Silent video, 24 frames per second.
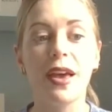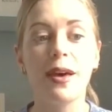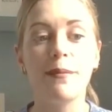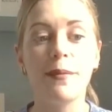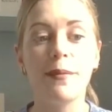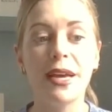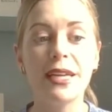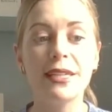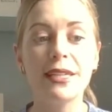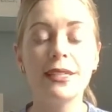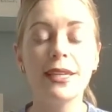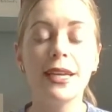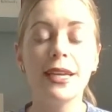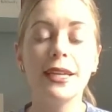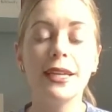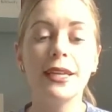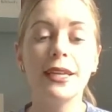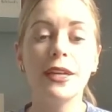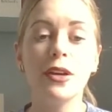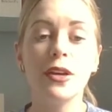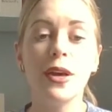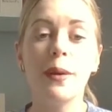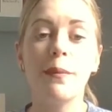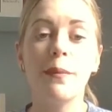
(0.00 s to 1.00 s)

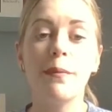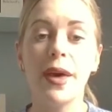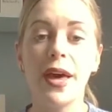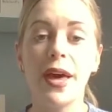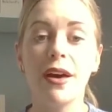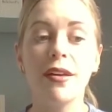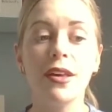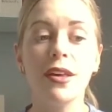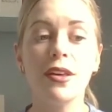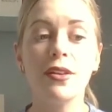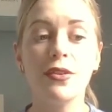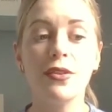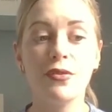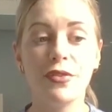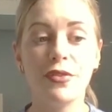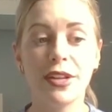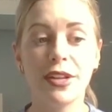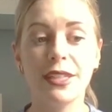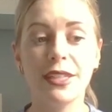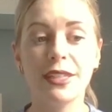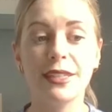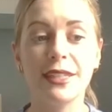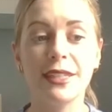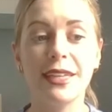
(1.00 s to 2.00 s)
Maintaining bowel health
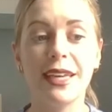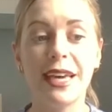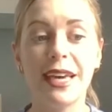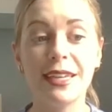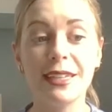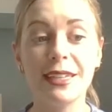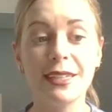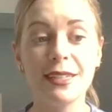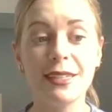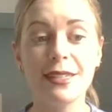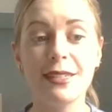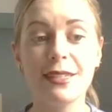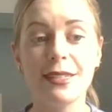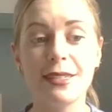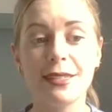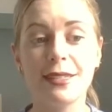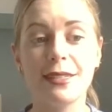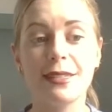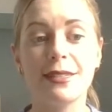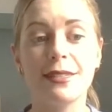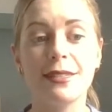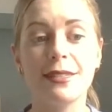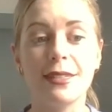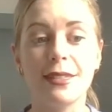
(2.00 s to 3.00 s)
regularly and
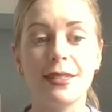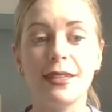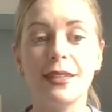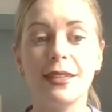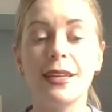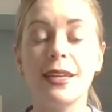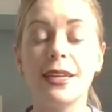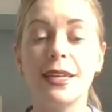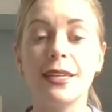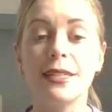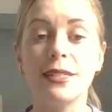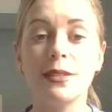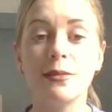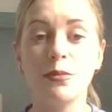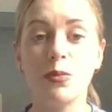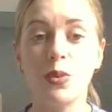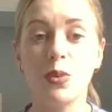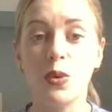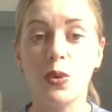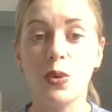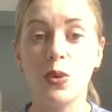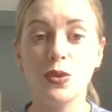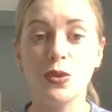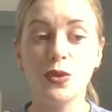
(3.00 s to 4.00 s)
consistency is
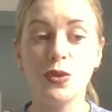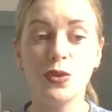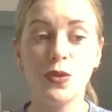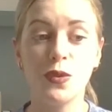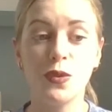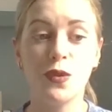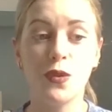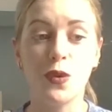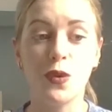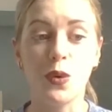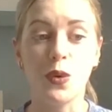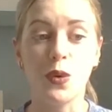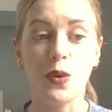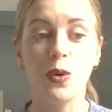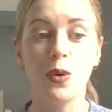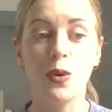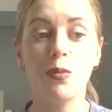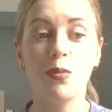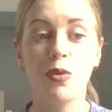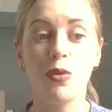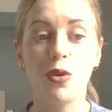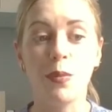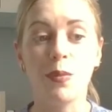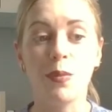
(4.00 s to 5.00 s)
important for
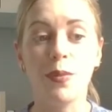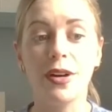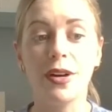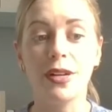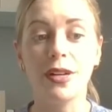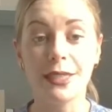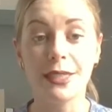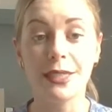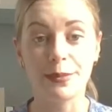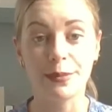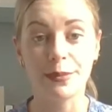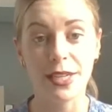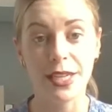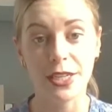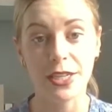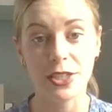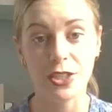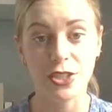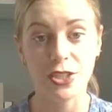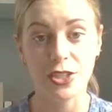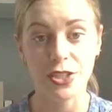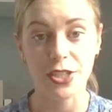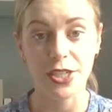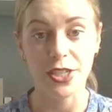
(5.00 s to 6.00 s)
proper
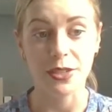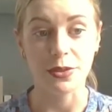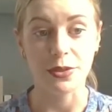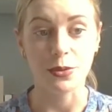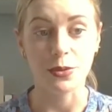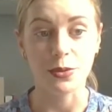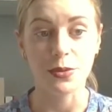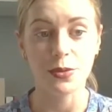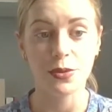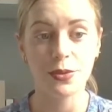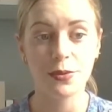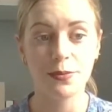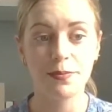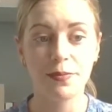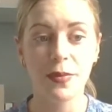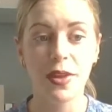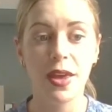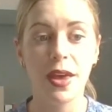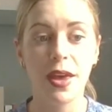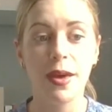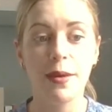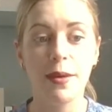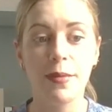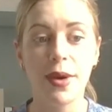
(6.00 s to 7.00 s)
elimination channels.
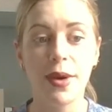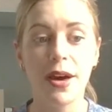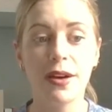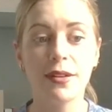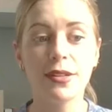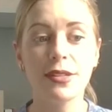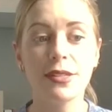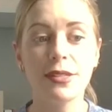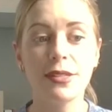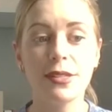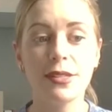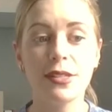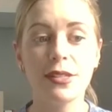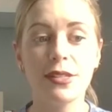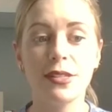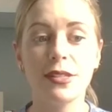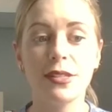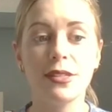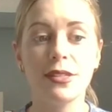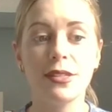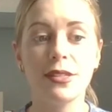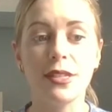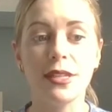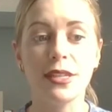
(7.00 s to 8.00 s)
Bowel
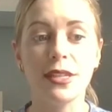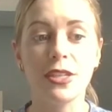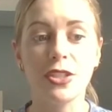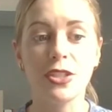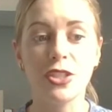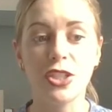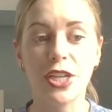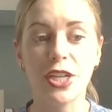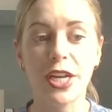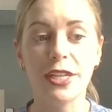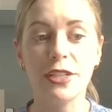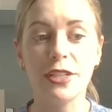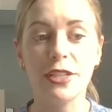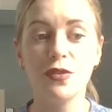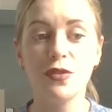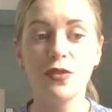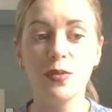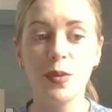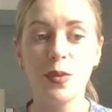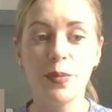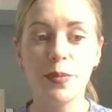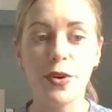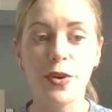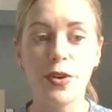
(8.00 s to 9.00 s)
consistency can change
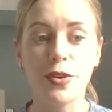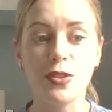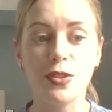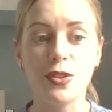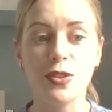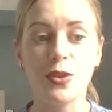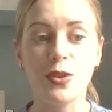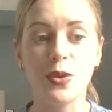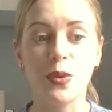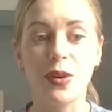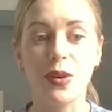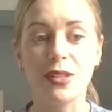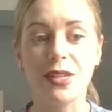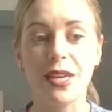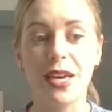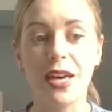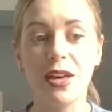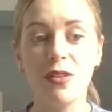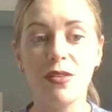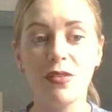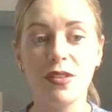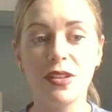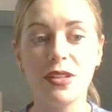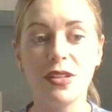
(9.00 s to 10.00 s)
from a person who has a
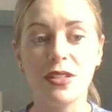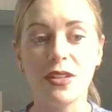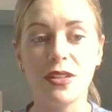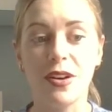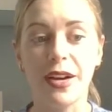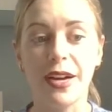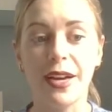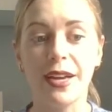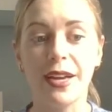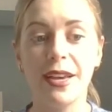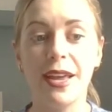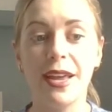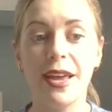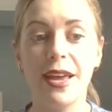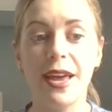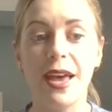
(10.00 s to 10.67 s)
healthy diet